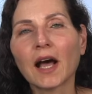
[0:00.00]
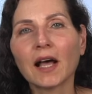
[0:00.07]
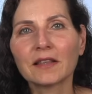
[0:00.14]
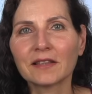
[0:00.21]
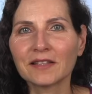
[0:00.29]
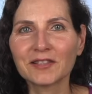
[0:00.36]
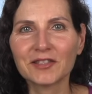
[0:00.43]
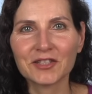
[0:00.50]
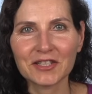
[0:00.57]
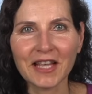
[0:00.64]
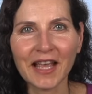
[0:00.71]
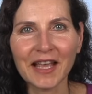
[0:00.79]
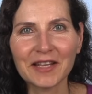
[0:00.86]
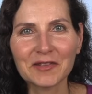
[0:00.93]

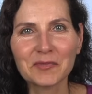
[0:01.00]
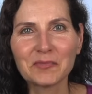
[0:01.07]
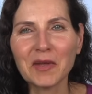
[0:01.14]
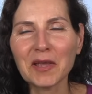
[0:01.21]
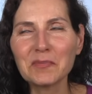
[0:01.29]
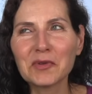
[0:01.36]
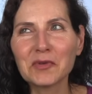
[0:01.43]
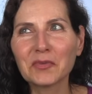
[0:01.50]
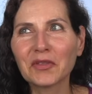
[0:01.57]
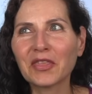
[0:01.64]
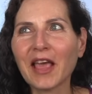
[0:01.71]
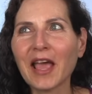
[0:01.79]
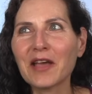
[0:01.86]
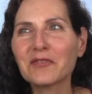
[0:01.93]
understand, maybe
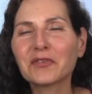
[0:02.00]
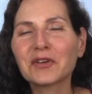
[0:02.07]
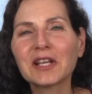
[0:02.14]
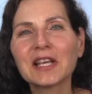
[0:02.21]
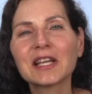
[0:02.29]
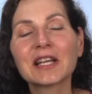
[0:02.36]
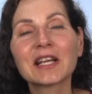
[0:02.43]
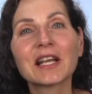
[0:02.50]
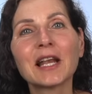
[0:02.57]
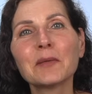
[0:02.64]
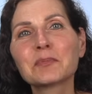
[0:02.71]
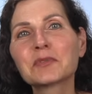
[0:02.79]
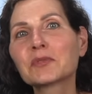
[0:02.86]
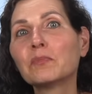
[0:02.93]
with every
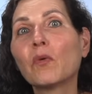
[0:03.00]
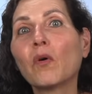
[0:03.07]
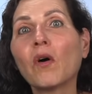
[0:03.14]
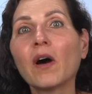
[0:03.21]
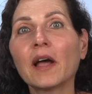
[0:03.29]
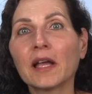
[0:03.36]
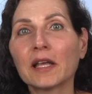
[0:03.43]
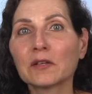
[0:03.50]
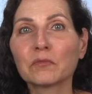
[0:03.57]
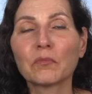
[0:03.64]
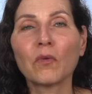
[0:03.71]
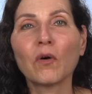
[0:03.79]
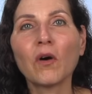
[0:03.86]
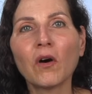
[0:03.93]
eclipse more and
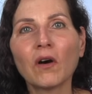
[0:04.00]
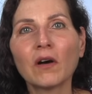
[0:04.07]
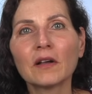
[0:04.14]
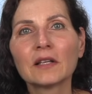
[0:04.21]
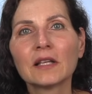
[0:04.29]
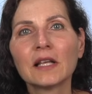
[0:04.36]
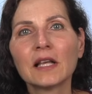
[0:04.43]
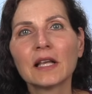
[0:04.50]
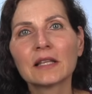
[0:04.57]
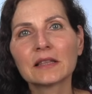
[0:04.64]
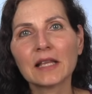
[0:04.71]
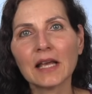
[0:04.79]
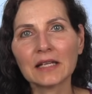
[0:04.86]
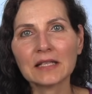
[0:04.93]
more,
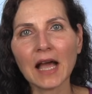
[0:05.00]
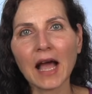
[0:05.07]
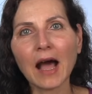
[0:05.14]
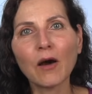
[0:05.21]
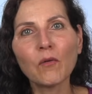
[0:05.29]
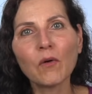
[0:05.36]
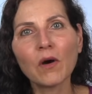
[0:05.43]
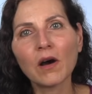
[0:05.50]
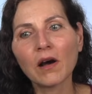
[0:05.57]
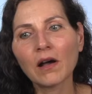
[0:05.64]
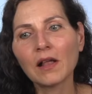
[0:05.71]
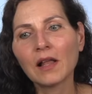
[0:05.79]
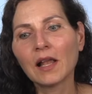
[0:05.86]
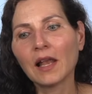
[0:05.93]
that
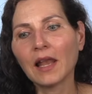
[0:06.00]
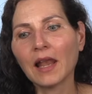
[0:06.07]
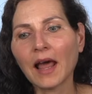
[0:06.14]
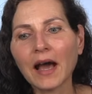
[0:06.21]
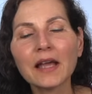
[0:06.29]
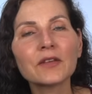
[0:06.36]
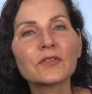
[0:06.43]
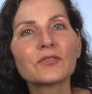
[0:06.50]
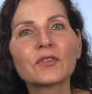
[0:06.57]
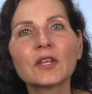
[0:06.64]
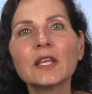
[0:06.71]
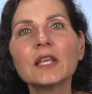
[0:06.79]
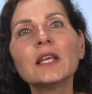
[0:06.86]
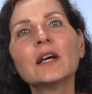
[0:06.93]
our life
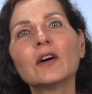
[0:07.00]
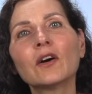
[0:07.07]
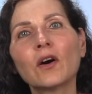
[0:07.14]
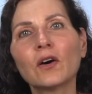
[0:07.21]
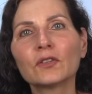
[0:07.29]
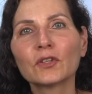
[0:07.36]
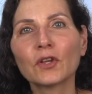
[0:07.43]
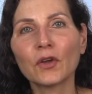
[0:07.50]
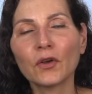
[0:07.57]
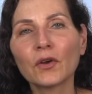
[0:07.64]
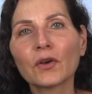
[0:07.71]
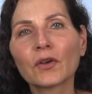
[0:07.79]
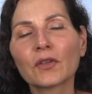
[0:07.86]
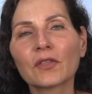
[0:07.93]
here on
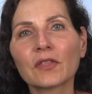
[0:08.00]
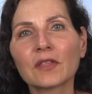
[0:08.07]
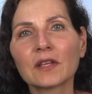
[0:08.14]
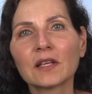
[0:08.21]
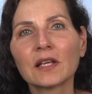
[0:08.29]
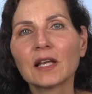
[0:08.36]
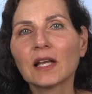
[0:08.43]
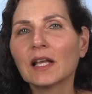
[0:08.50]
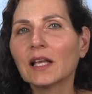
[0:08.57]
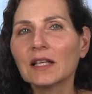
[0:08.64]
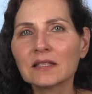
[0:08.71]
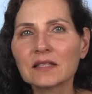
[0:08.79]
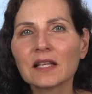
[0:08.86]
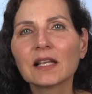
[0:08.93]
earth
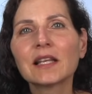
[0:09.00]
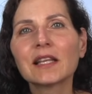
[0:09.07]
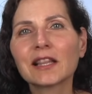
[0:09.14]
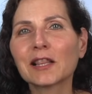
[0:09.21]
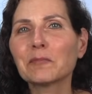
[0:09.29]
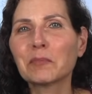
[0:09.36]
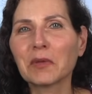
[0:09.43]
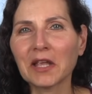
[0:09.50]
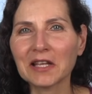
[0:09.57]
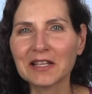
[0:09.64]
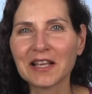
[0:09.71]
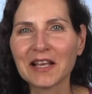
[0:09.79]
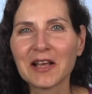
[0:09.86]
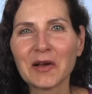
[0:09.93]
is a little bit,
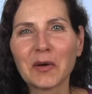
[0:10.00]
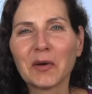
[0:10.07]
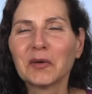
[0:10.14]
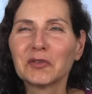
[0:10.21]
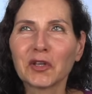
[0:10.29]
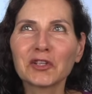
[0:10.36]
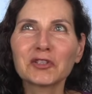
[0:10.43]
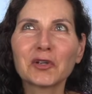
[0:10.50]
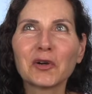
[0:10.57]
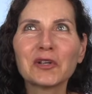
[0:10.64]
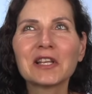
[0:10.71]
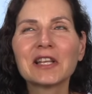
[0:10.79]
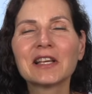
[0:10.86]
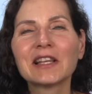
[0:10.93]
not
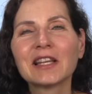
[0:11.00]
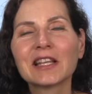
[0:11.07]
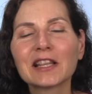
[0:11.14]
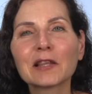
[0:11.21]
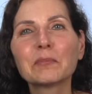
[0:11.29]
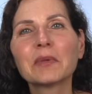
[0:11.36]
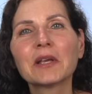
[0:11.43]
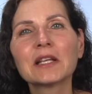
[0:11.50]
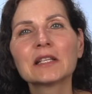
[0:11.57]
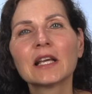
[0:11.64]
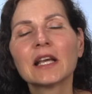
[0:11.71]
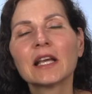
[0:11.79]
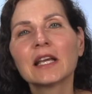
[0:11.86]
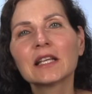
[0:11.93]
only a little bit,
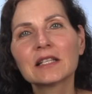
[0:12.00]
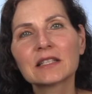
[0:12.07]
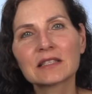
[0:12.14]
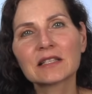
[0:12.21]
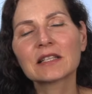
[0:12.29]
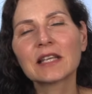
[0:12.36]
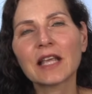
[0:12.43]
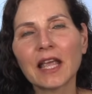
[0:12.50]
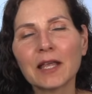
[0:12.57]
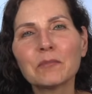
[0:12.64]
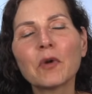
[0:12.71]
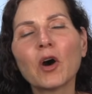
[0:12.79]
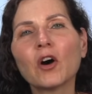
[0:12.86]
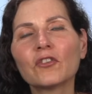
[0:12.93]
it is a
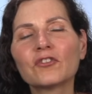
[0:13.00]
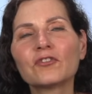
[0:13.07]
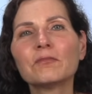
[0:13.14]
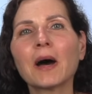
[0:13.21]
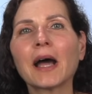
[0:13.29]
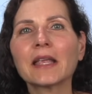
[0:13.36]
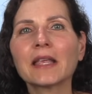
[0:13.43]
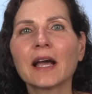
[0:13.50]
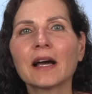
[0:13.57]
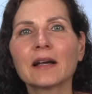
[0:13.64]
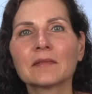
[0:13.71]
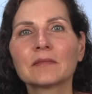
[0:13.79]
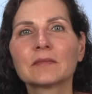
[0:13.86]
game of Maya.